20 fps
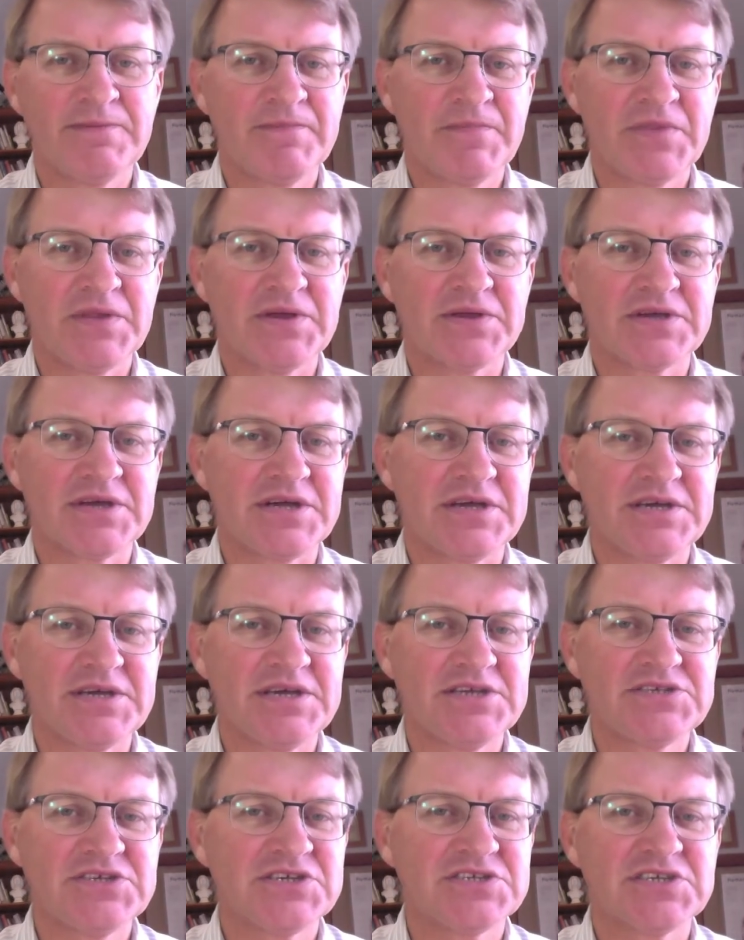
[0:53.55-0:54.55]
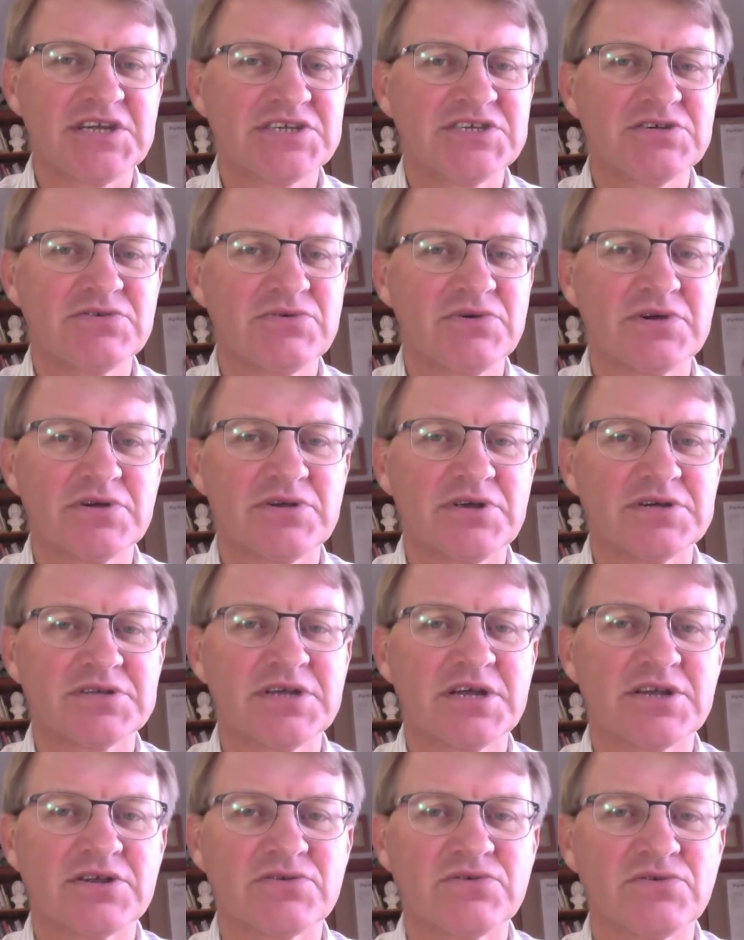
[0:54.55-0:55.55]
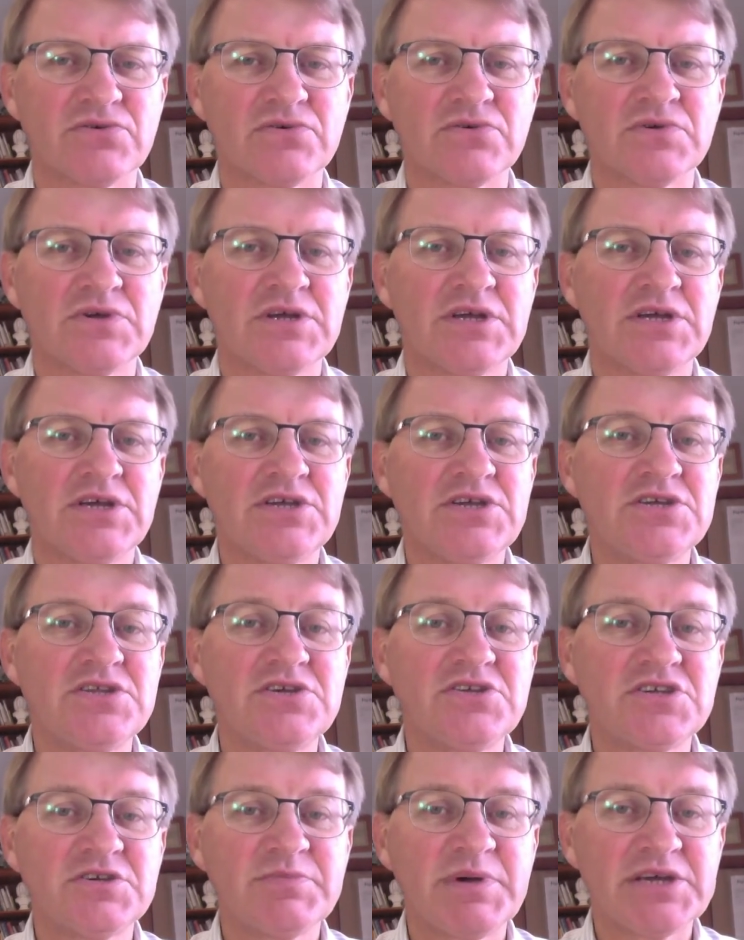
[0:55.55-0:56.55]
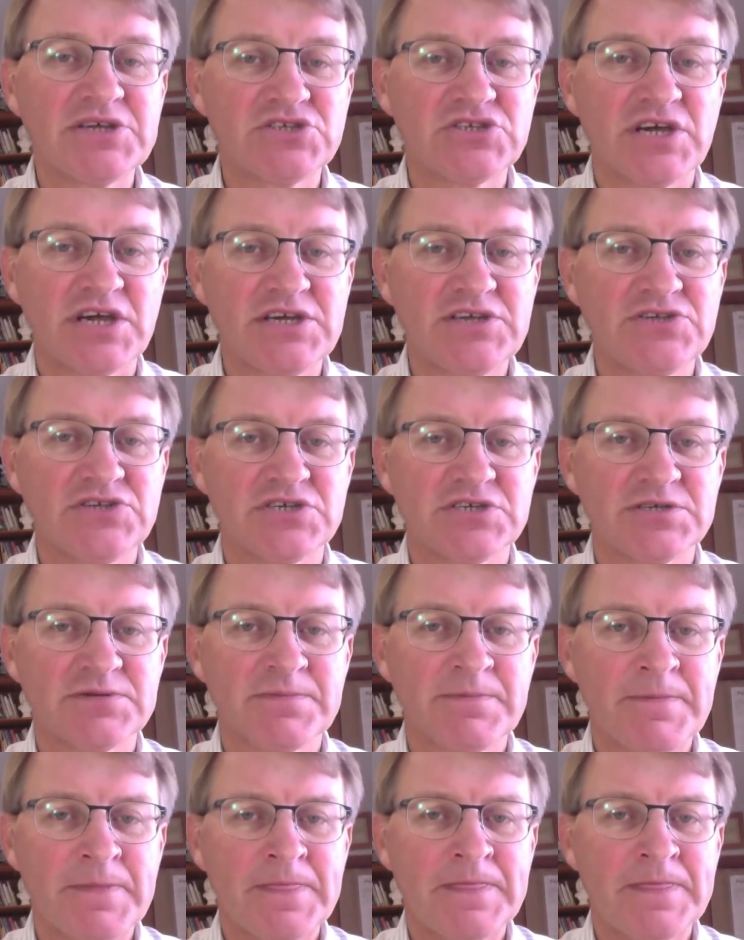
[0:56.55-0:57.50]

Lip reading: Okay, it just doesn't work like that at all. You need to make changes.